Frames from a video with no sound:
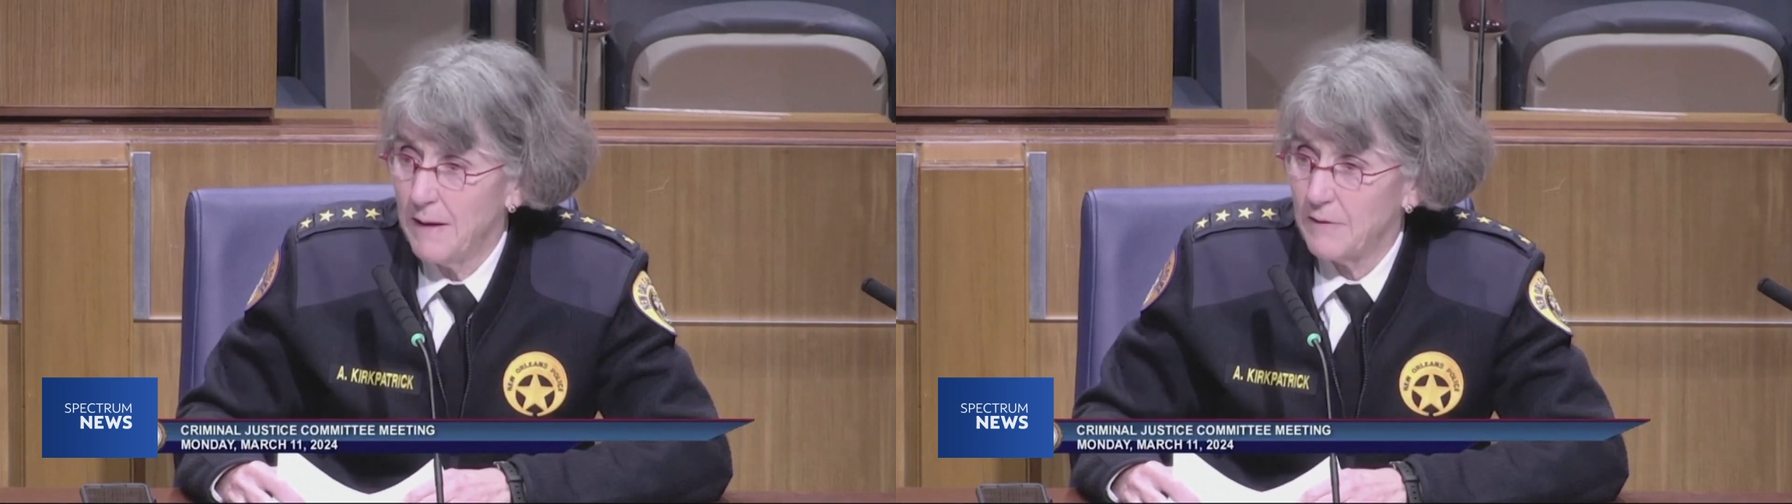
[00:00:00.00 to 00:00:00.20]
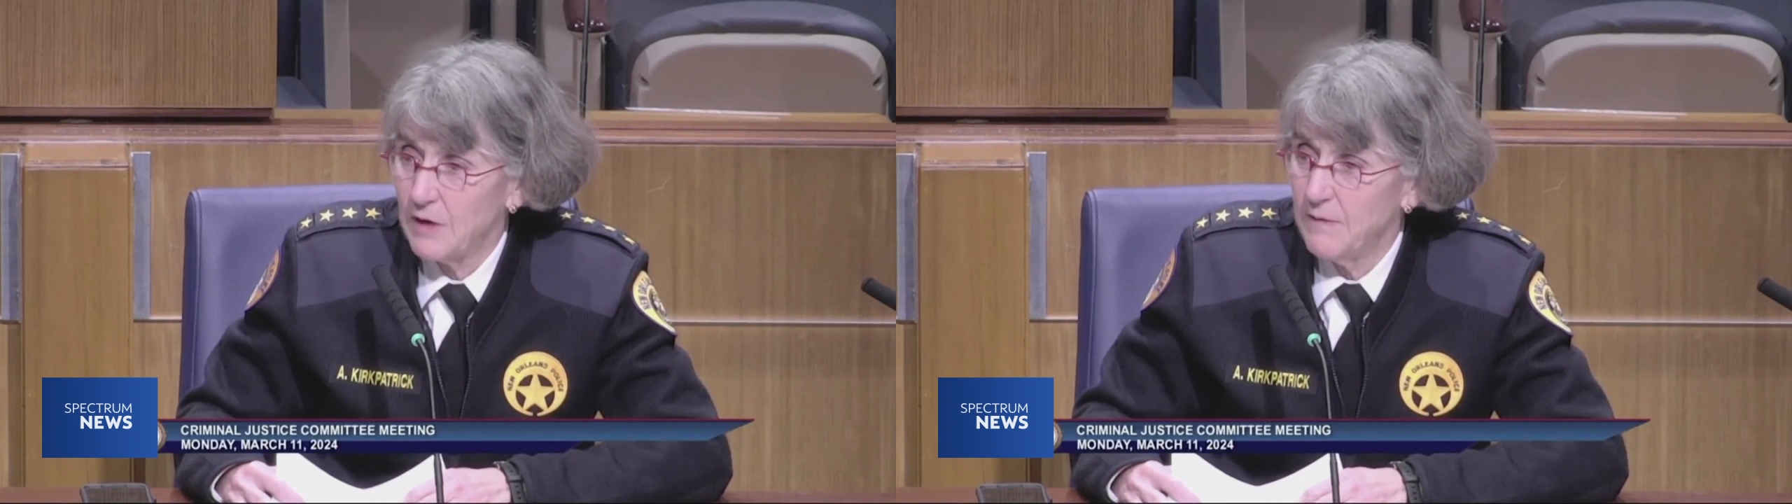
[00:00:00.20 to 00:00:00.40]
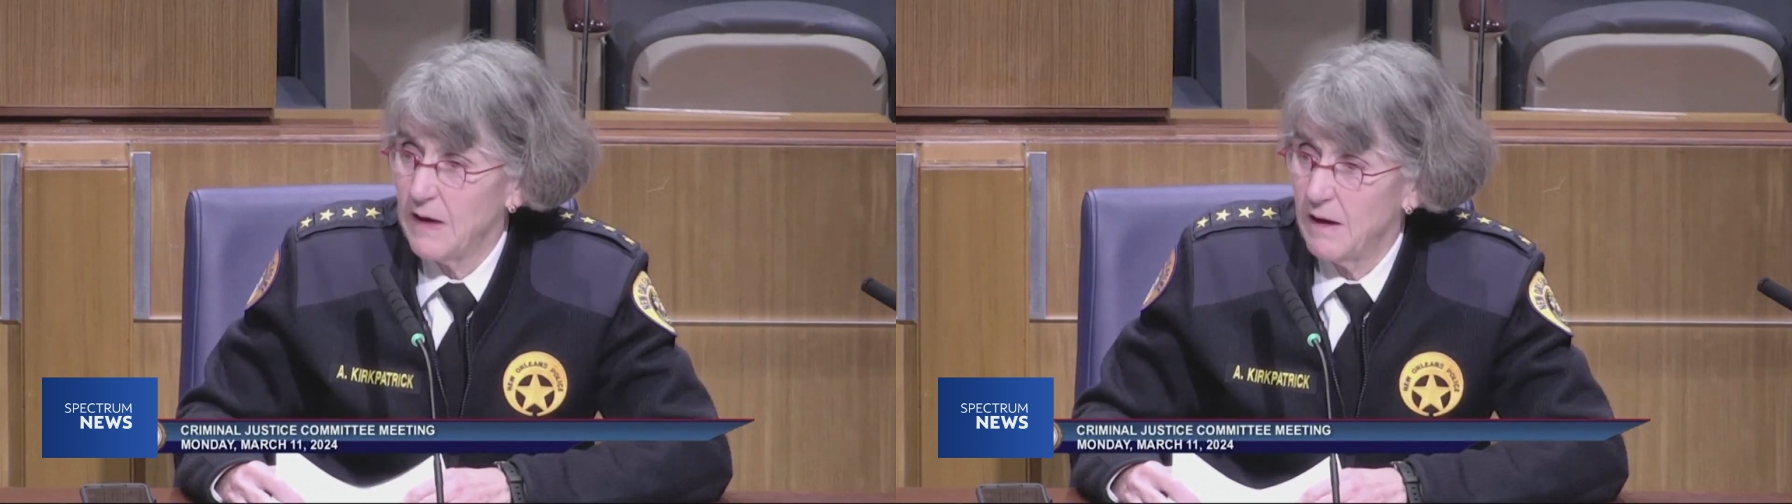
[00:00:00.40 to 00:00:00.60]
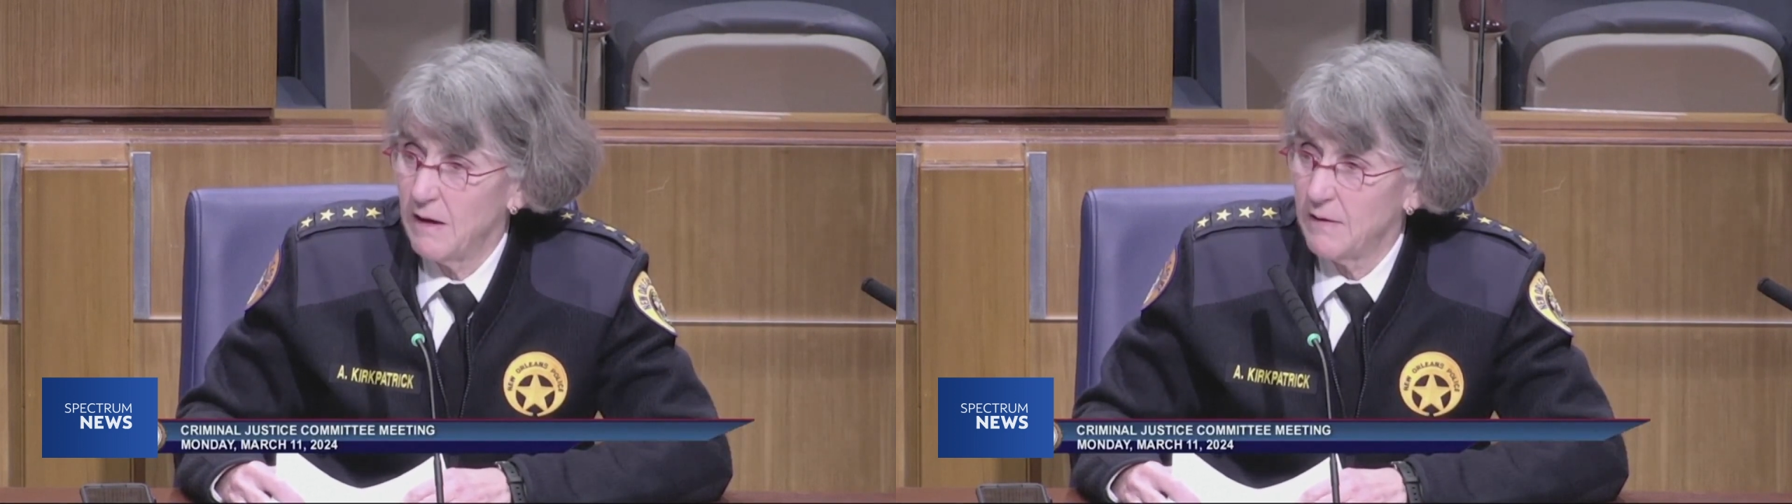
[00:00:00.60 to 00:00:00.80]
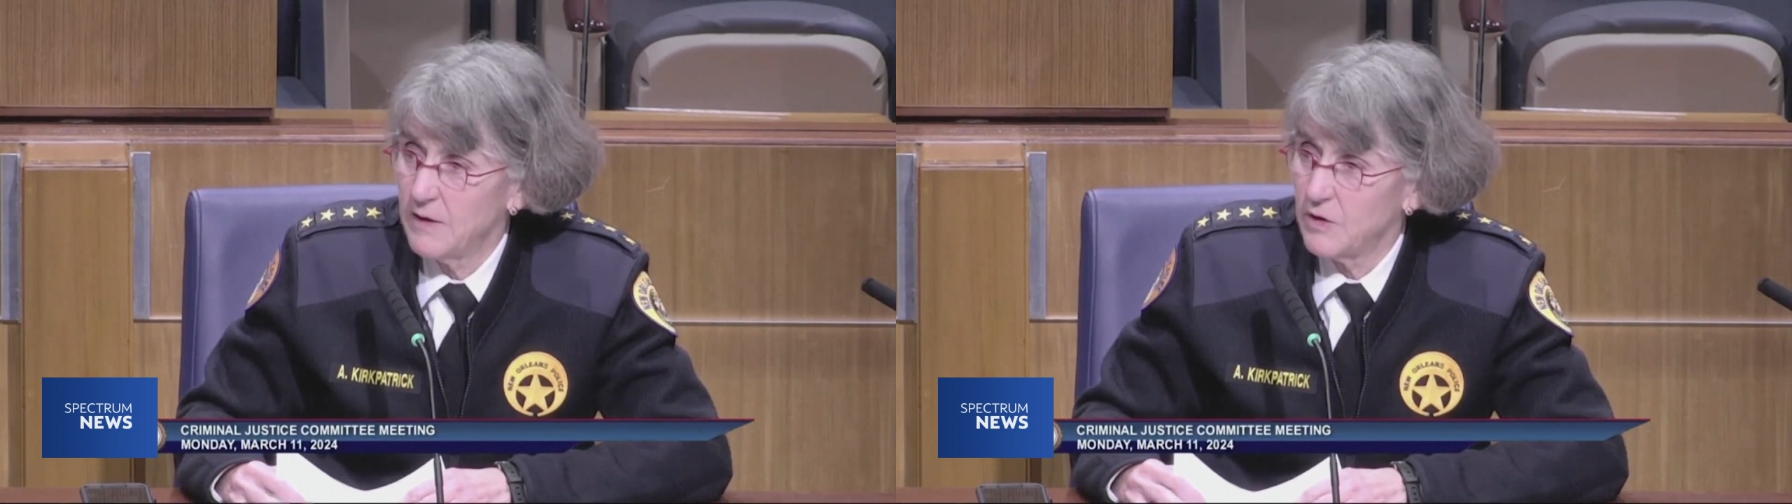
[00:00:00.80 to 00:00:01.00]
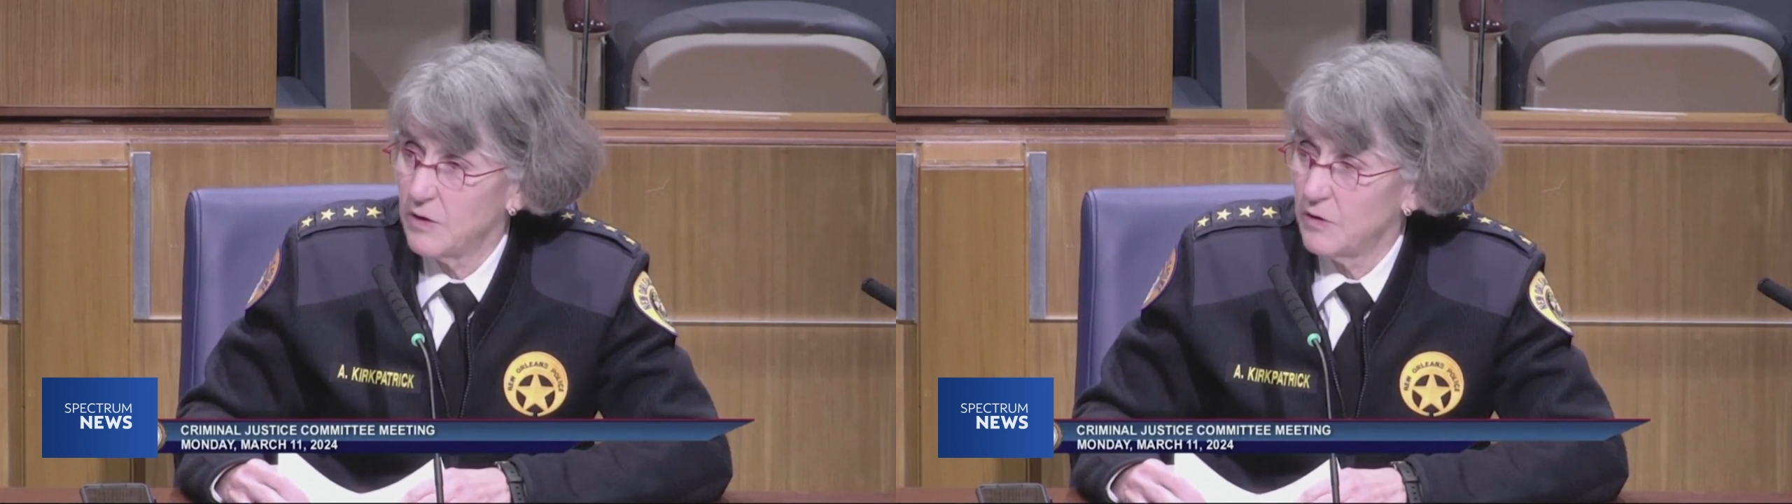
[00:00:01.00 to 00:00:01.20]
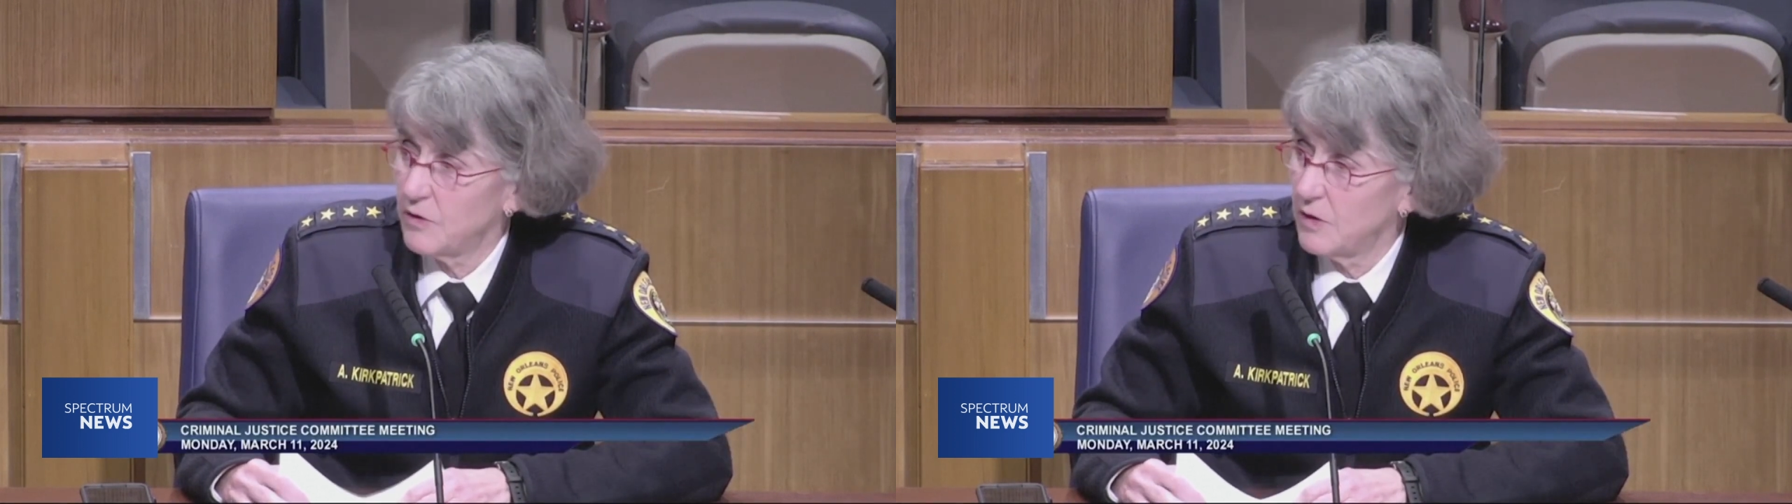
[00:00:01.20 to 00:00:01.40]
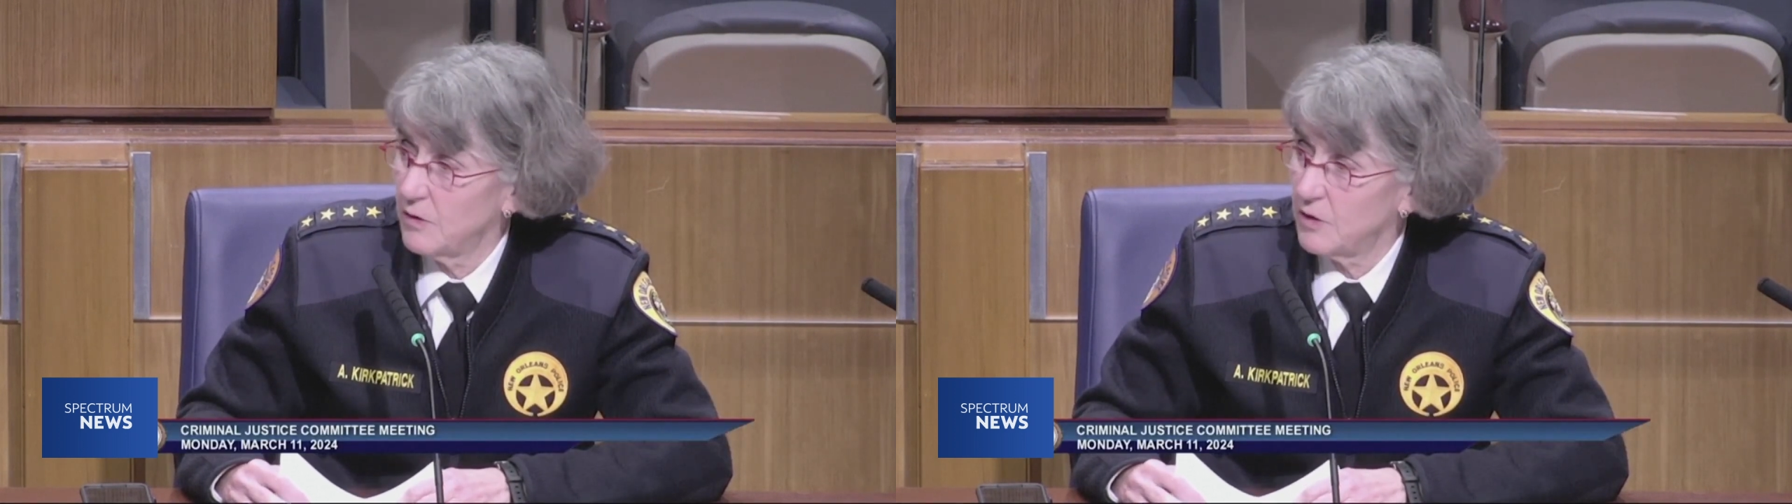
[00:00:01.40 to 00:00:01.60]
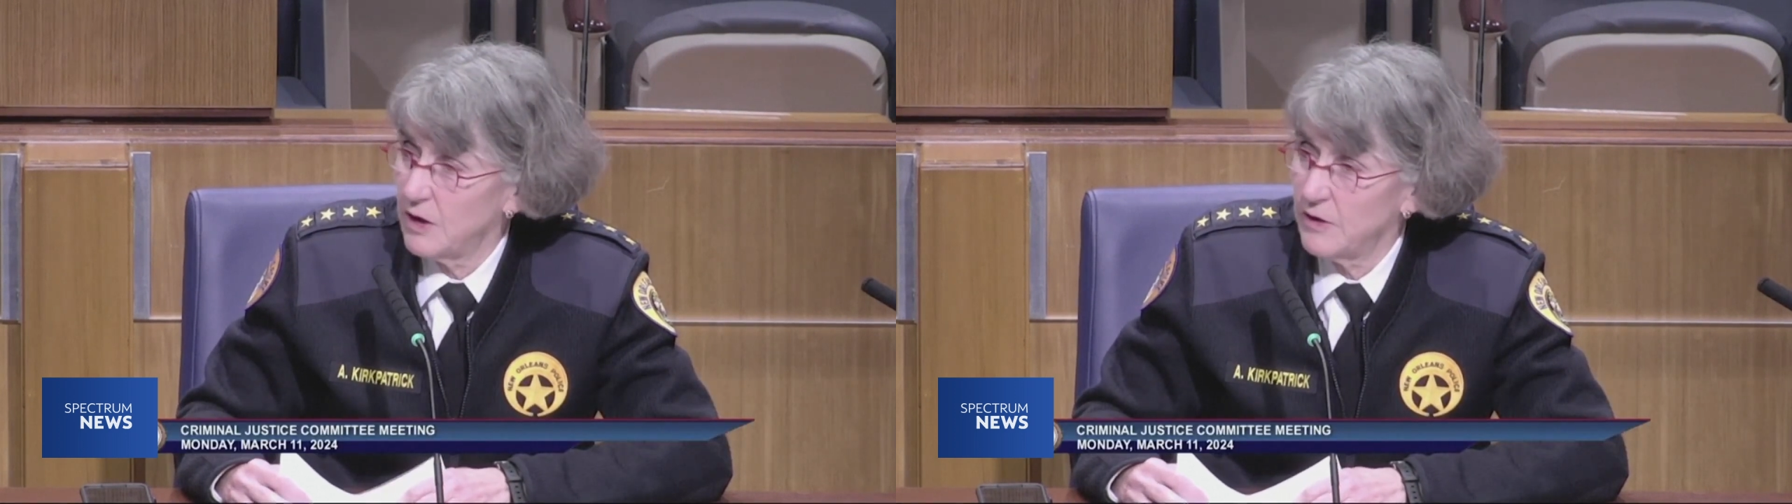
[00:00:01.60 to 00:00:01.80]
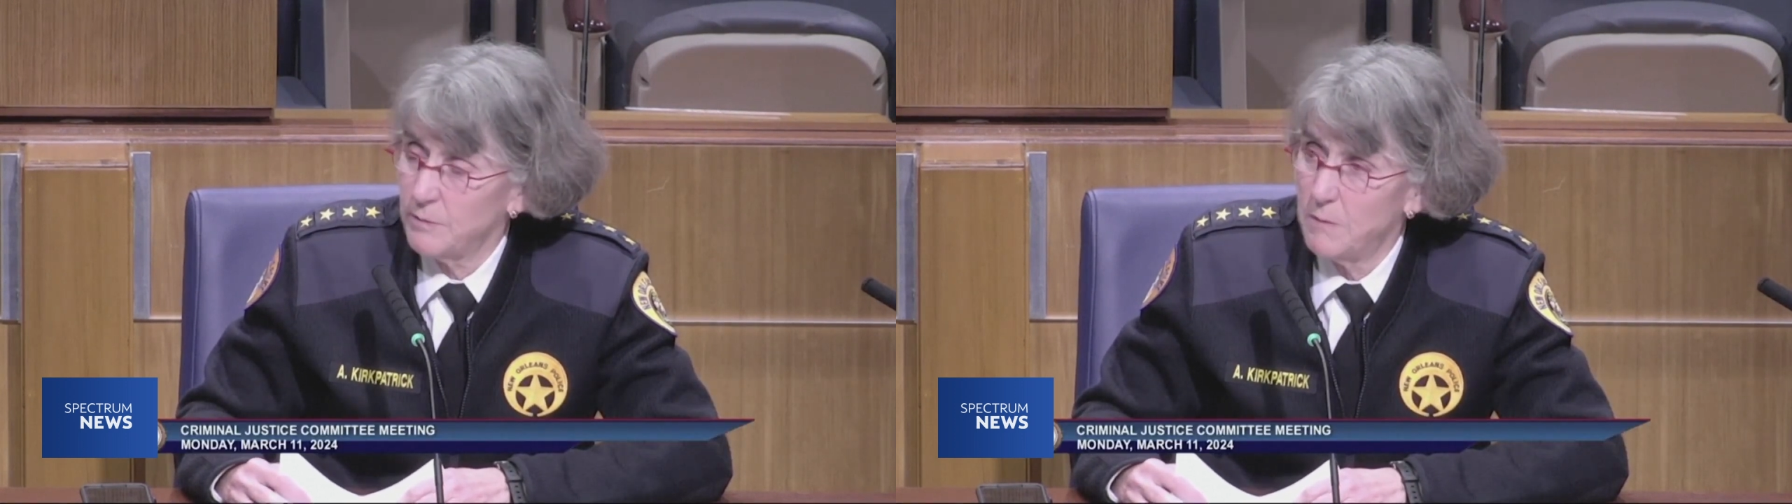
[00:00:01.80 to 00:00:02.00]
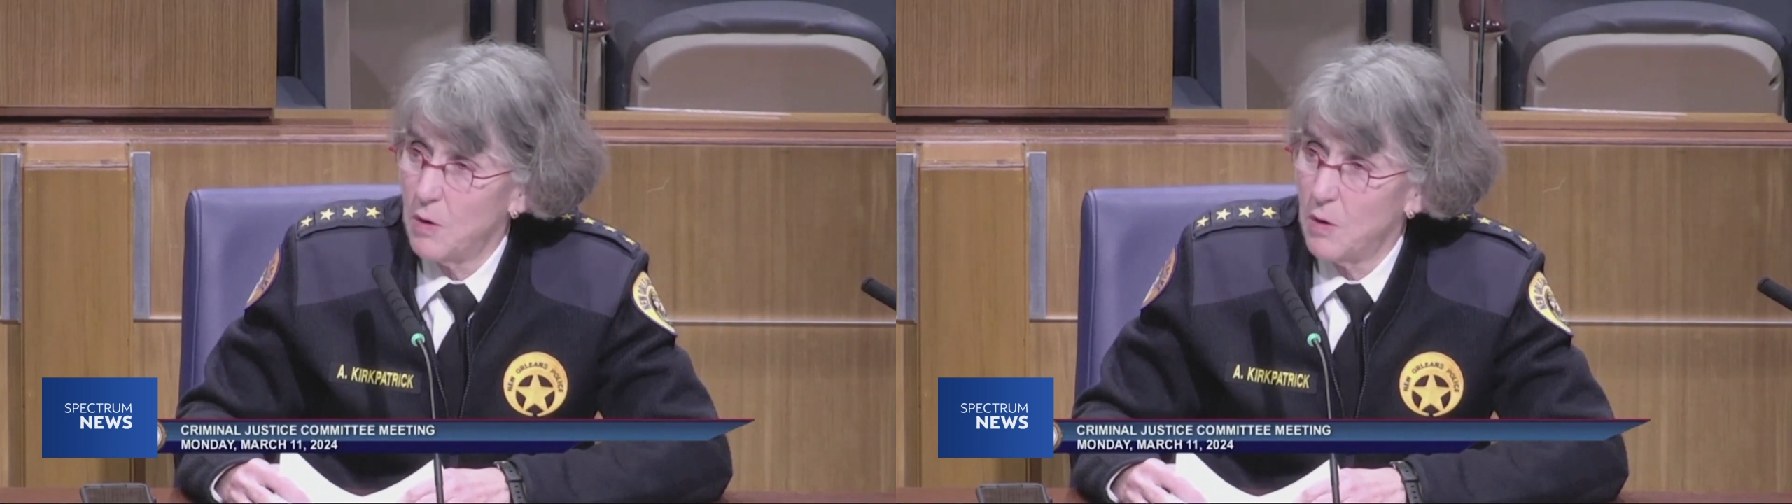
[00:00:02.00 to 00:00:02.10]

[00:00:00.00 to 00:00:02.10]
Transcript: it's even health issues such as